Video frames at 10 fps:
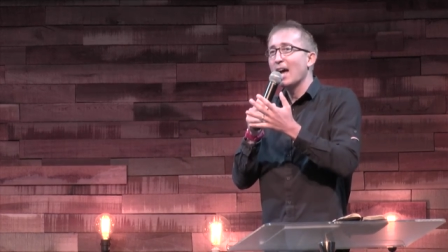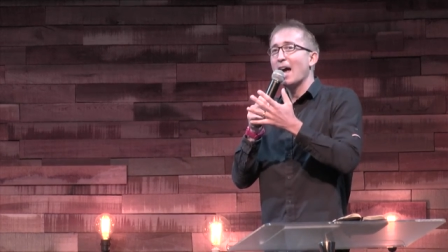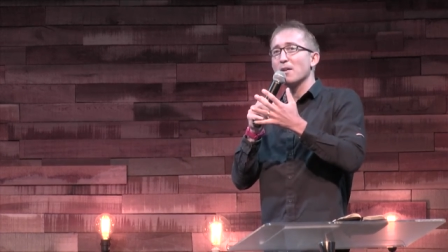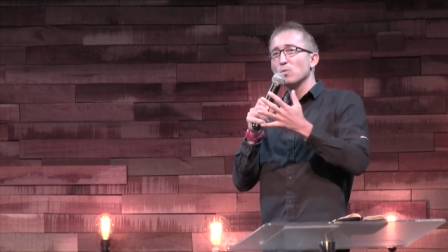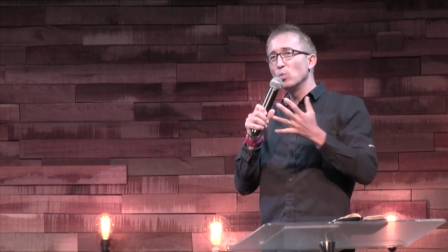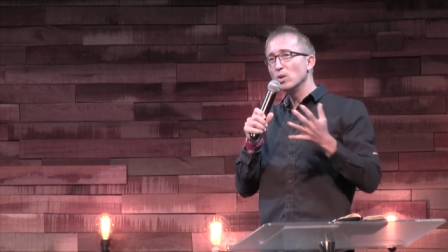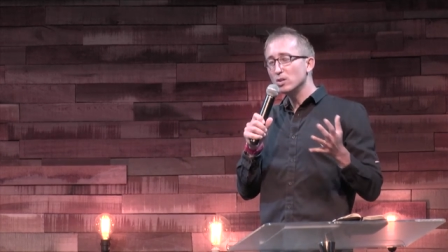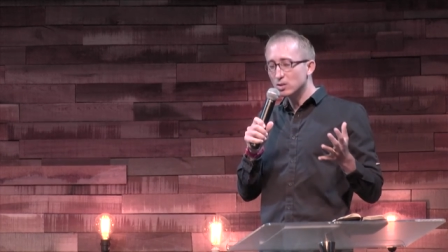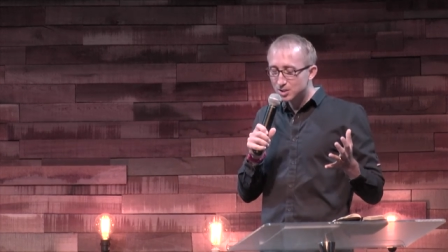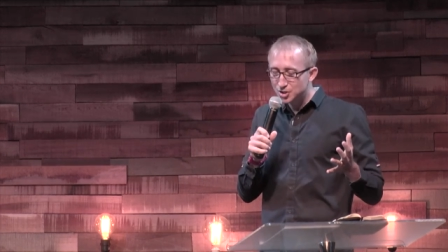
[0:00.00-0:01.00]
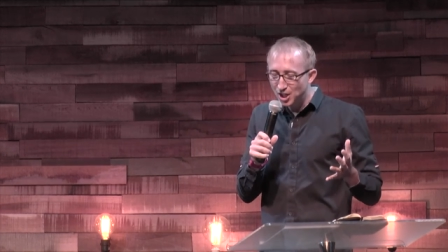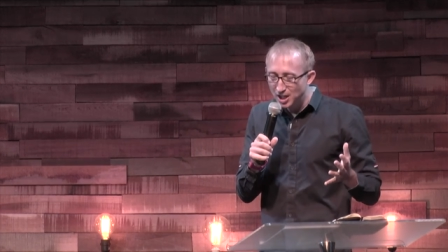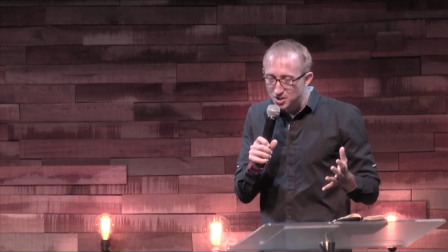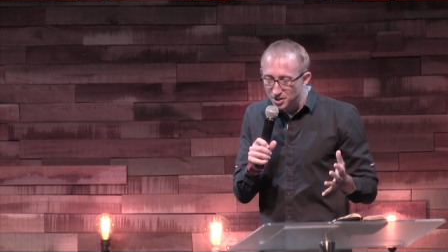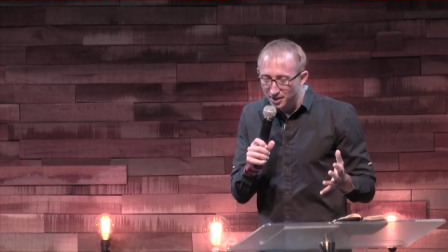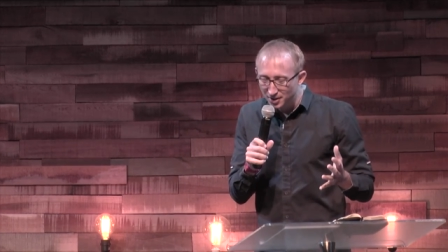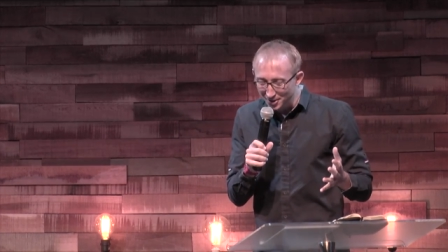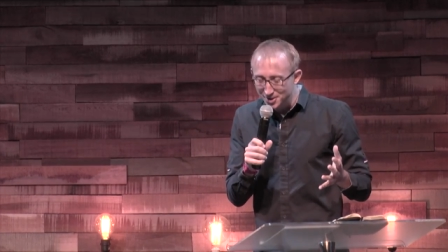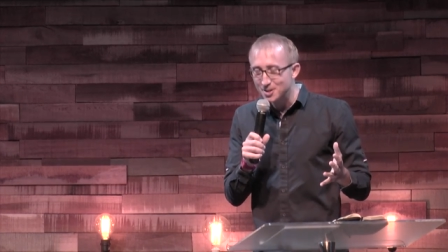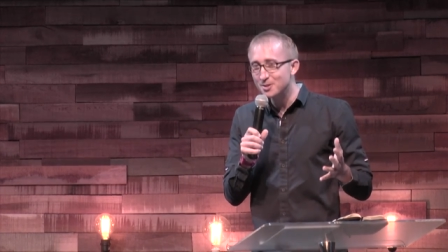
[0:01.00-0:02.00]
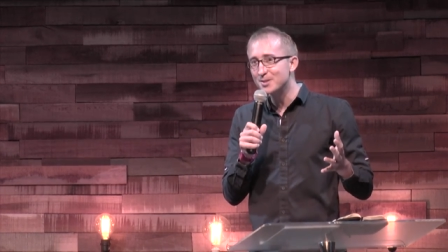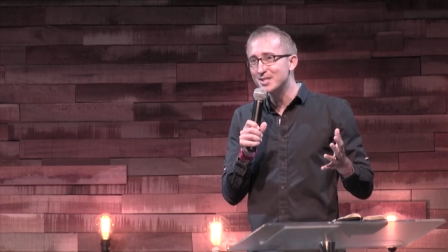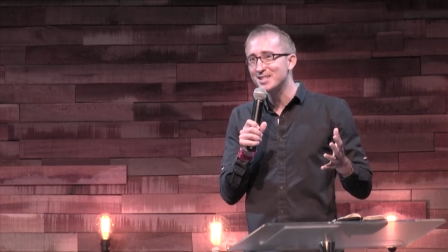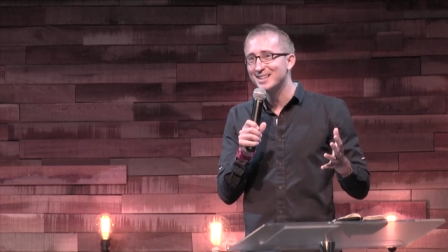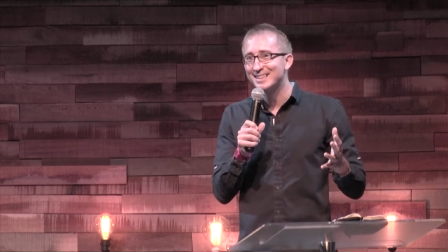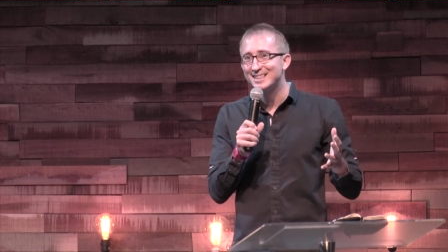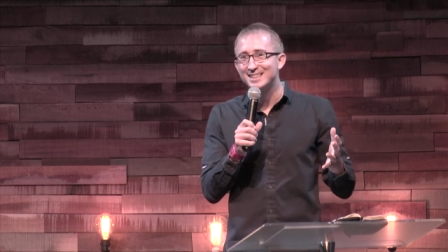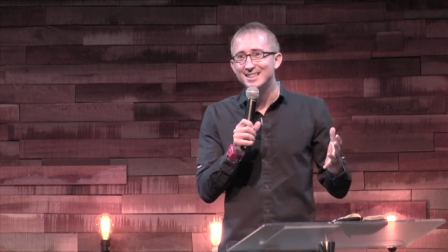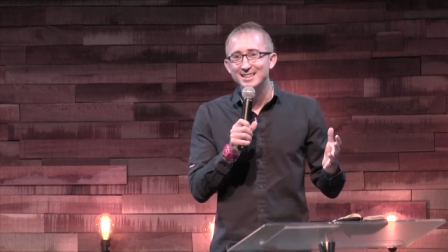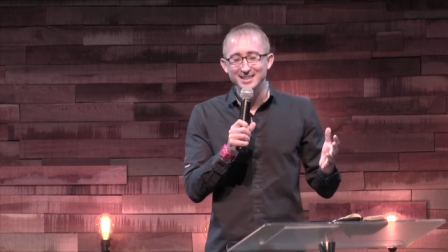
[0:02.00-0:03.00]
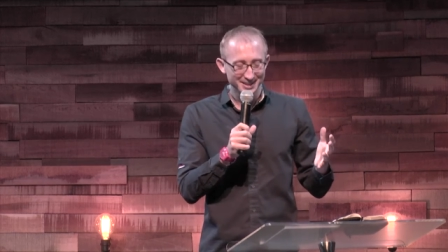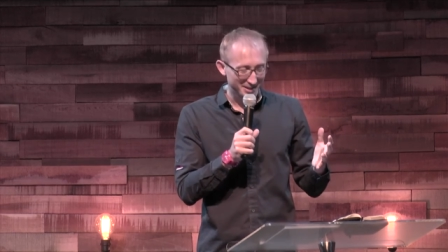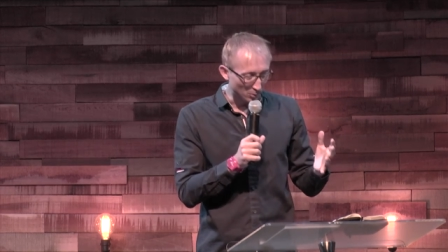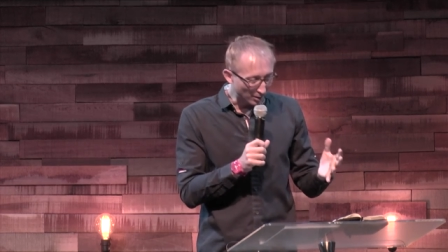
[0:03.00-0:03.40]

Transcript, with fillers: and world-changing good news? Well,